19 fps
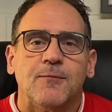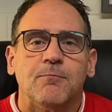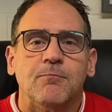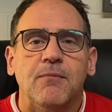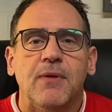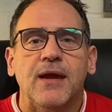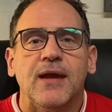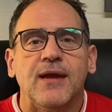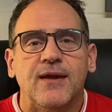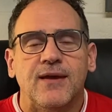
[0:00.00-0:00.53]

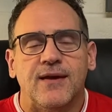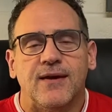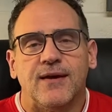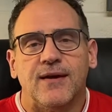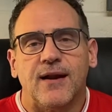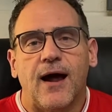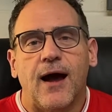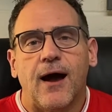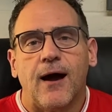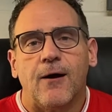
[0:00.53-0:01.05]
make
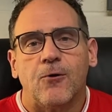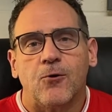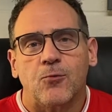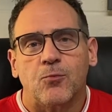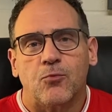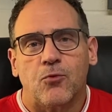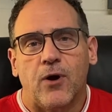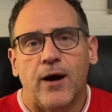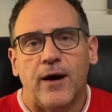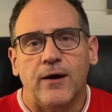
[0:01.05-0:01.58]
it our
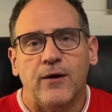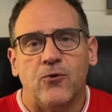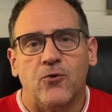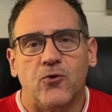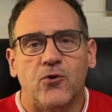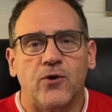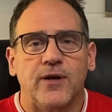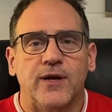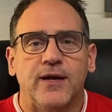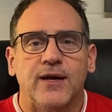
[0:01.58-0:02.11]

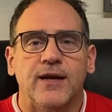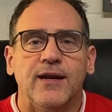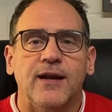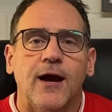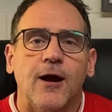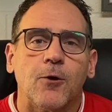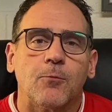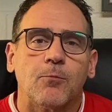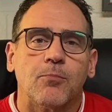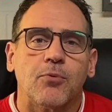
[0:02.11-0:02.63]
priority and
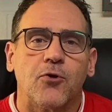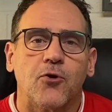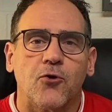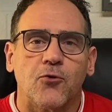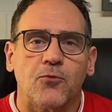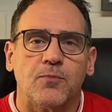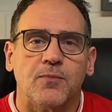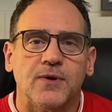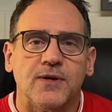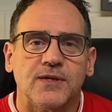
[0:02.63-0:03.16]
our
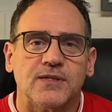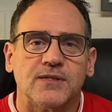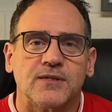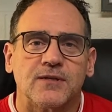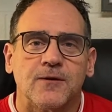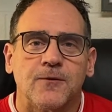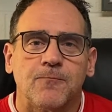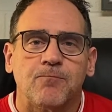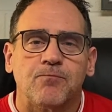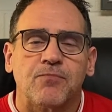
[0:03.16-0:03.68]
purpose
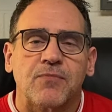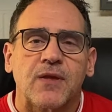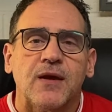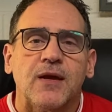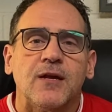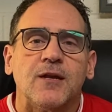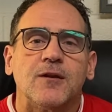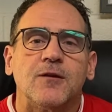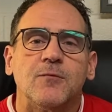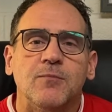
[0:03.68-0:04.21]

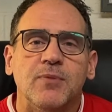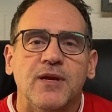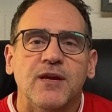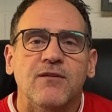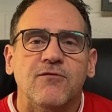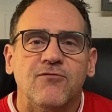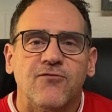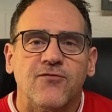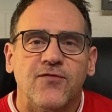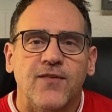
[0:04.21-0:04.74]
to be
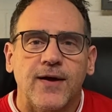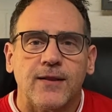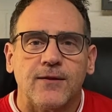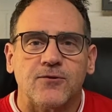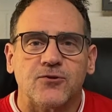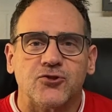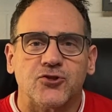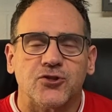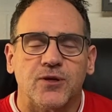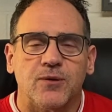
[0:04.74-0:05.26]
in
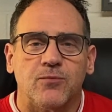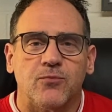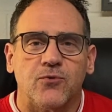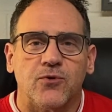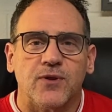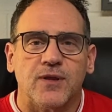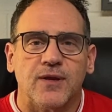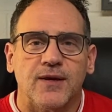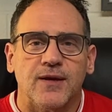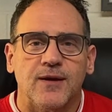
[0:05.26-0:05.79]
fellowship
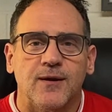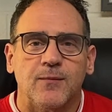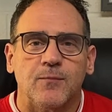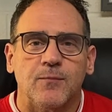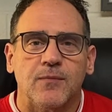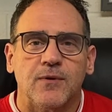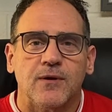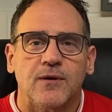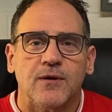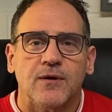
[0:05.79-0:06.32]
with him,
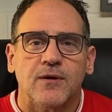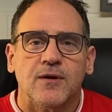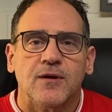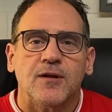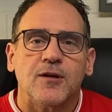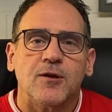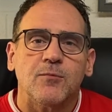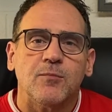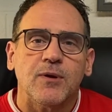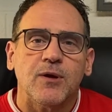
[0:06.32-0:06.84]

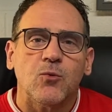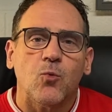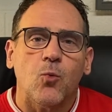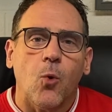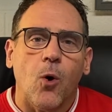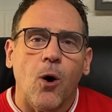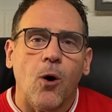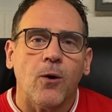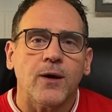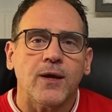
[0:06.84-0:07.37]
to be
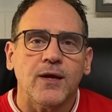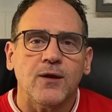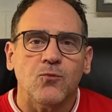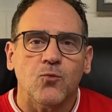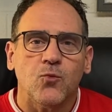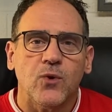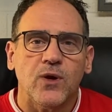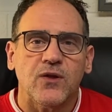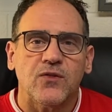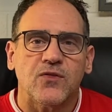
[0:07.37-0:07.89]
walking
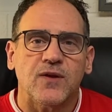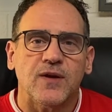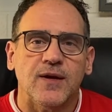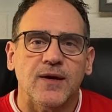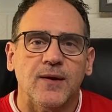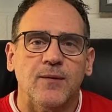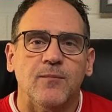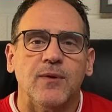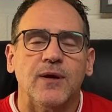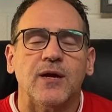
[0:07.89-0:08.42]
with
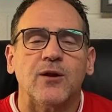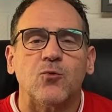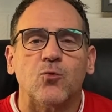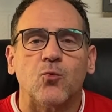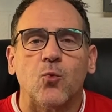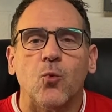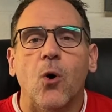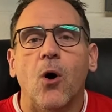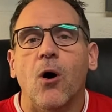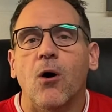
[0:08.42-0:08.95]
him
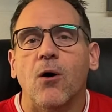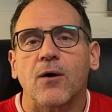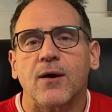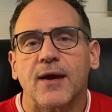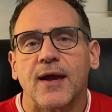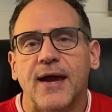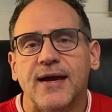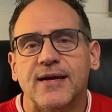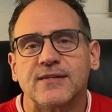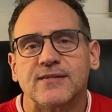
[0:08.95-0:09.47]
and walk
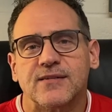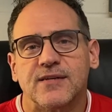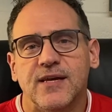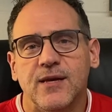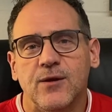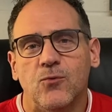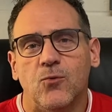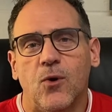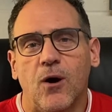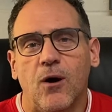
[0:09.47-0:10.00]
as he
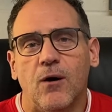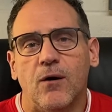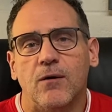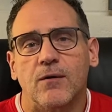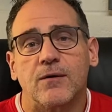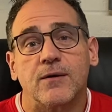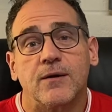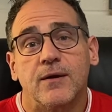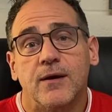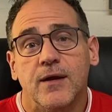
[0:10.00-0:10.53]

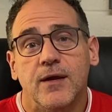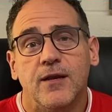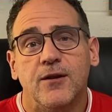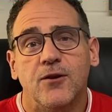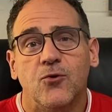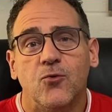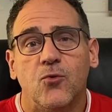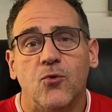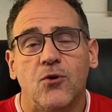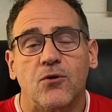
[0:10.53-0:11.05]
walked in the
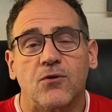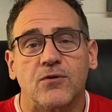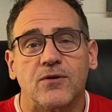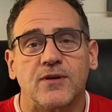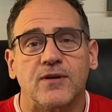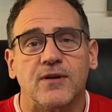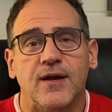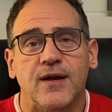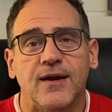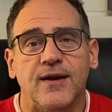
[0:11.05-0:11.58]
world
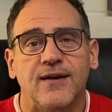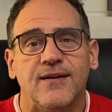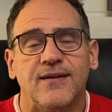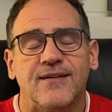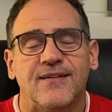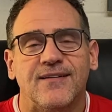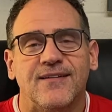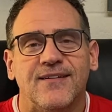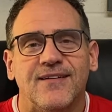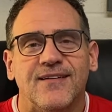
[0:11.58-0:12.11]

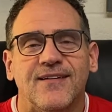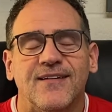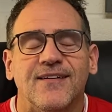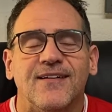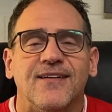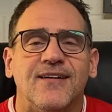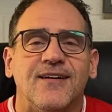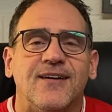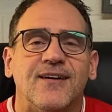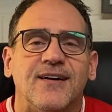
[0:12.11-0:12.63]

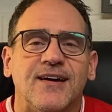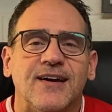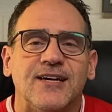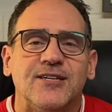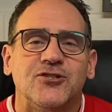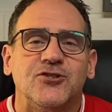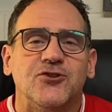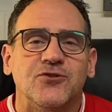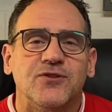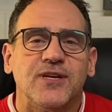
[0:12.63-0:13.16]
today.
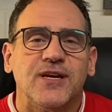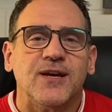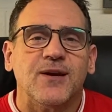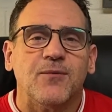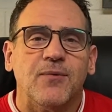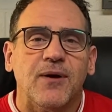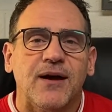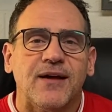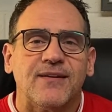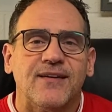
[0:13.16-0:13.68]
As you think
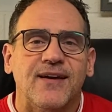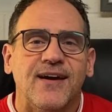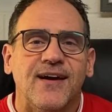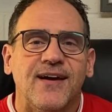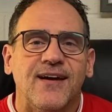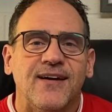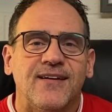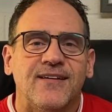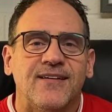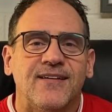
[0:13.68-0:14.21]
about
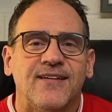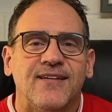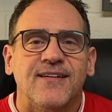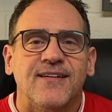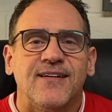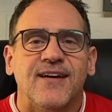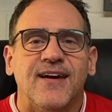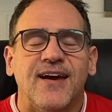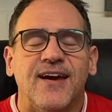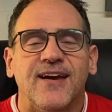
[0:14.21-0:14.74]
that,
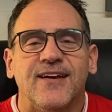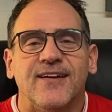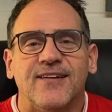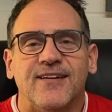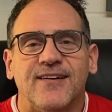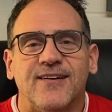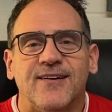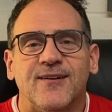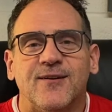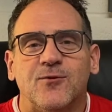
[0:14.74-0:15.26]
and
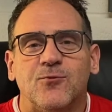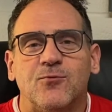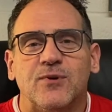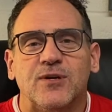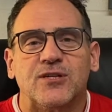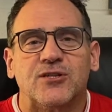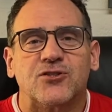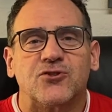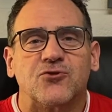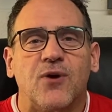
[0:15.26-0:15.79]
we
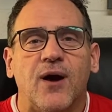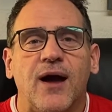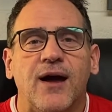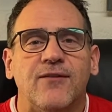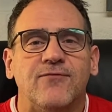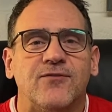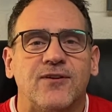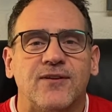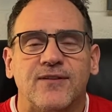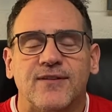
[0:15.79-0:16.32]

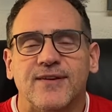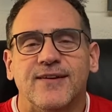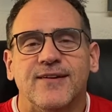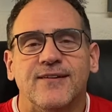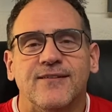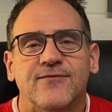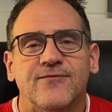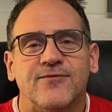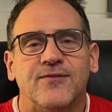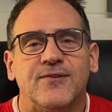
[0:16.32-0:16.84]
strive to
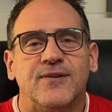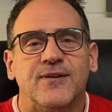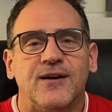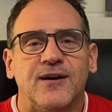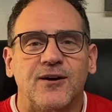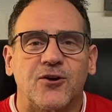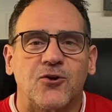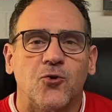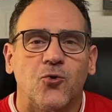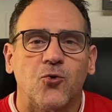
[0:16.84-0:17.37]
live
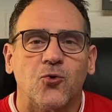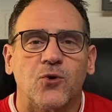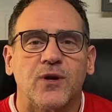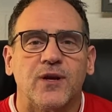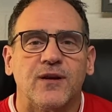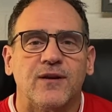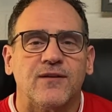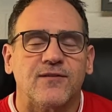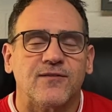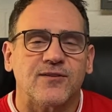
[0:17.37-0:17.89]

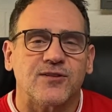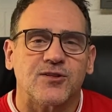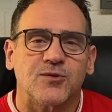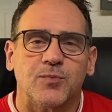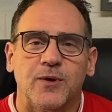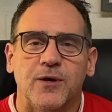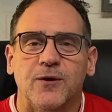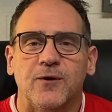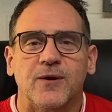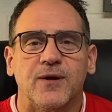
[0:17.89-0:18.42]
according to the
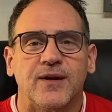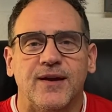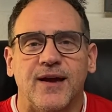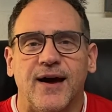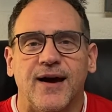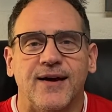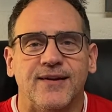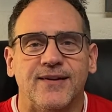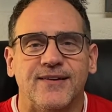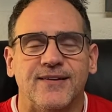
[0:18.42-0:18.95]
Spirit
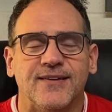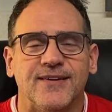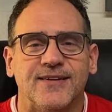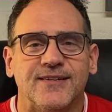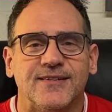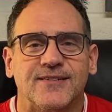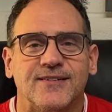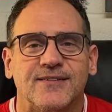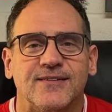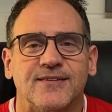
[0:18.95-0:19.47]
guiding
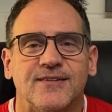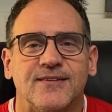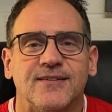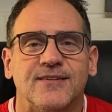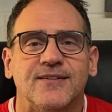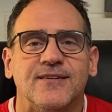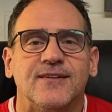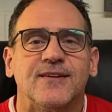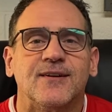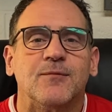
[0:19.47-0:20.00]
us,
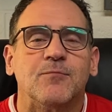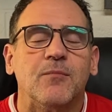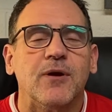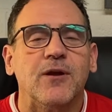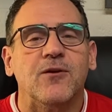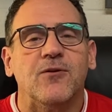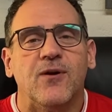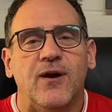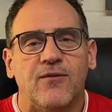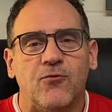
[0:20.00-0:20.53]
may
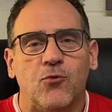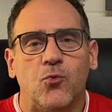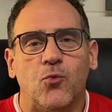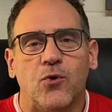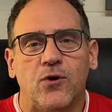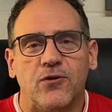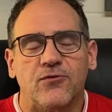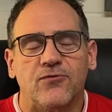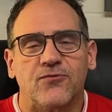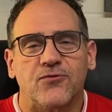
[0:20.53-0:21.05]
you have a
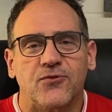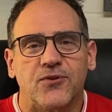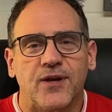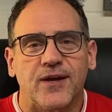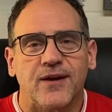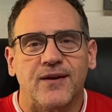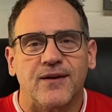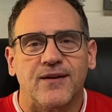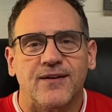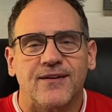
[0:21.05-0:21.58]
wonderful
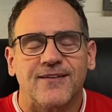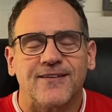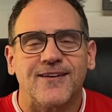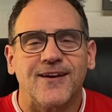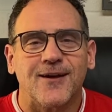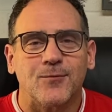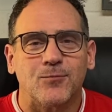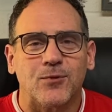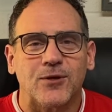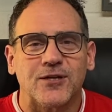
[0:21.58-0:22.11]
day.
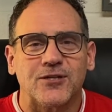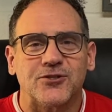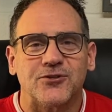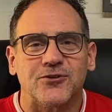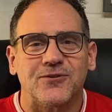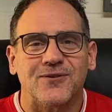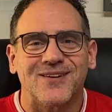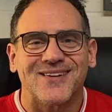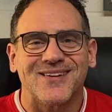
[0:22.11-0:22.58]
God bless you.